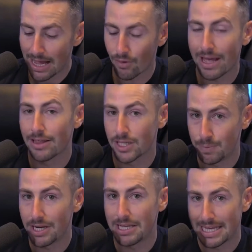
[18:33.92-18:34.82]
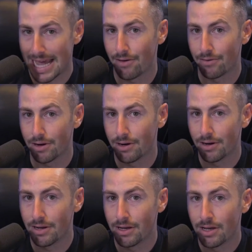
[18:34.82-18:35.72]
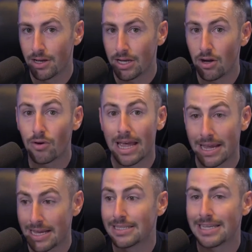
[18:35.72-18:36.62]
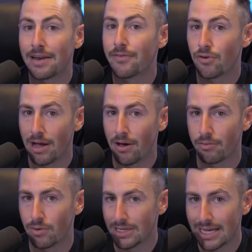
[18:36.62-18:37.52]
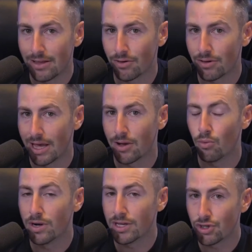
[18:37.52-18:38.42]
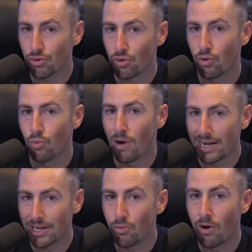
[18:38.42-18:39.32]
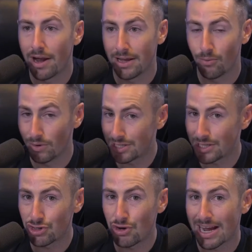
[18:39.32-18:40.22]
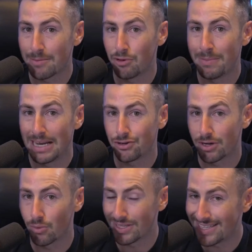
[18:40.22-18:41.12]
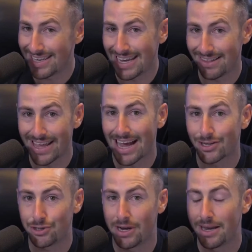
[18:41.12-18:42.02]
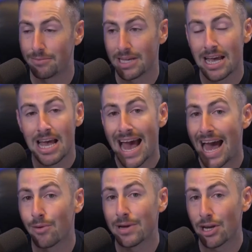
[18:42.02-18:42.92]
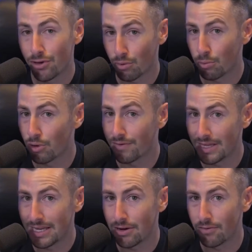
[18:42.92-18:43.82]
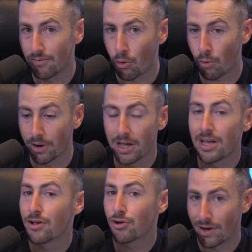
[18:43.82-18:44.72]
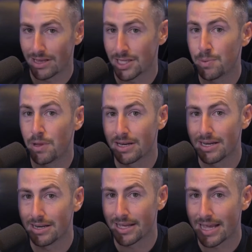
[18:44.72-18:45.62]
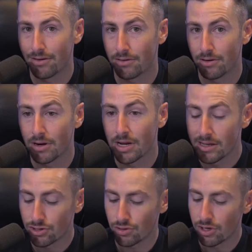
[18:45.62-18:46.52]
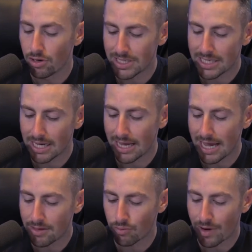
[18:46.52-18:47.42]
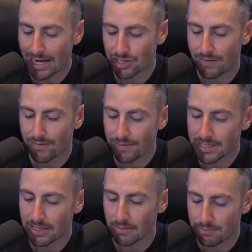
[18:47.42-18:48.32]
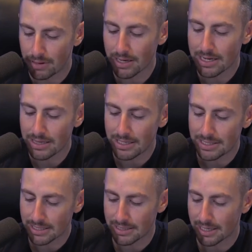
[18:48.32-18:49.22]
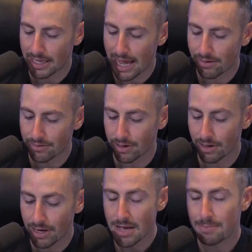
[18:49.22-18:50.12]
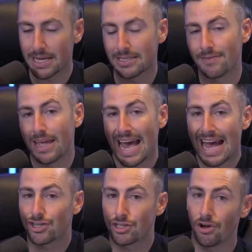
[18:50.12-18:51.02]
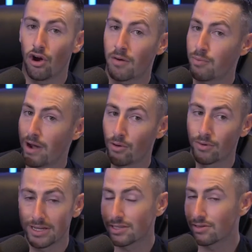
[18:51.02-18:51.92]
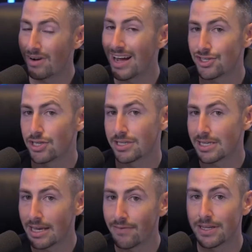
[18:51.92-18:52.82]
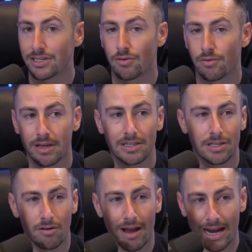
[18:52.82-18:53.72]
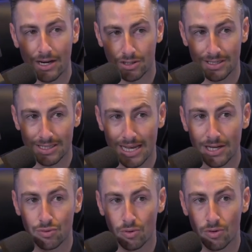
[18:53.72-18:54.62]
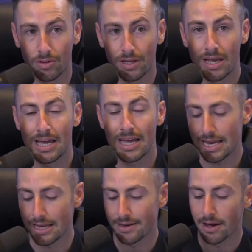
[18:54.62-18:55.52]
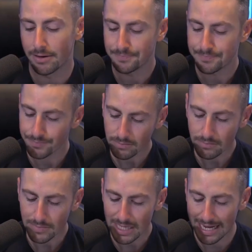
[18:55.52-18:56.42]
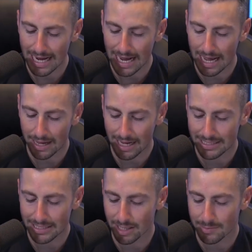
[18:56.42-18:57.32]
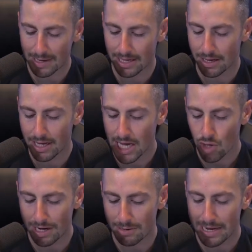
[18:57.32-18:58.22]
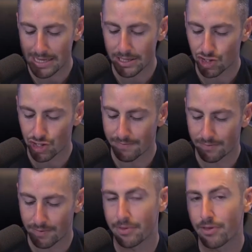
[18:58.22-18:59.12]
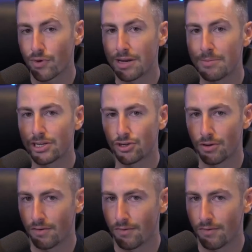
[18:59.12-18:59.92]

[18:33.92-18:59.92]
Okay, let's put it in the calendar. Okay, inside of your health, what does that look like? What is your goal? Why do you want it? What's the trackable metric? What's the daily action items? How do we know that we're moving the needle forward? Great, let's plug it into the calendar. So noticing again that we're actually physically plugging these things into the calendar, because if they actually are priorities, they're not just givens, they're things that are actually scheduled and done. And I, I talked about that we had made the shift from three-dimensional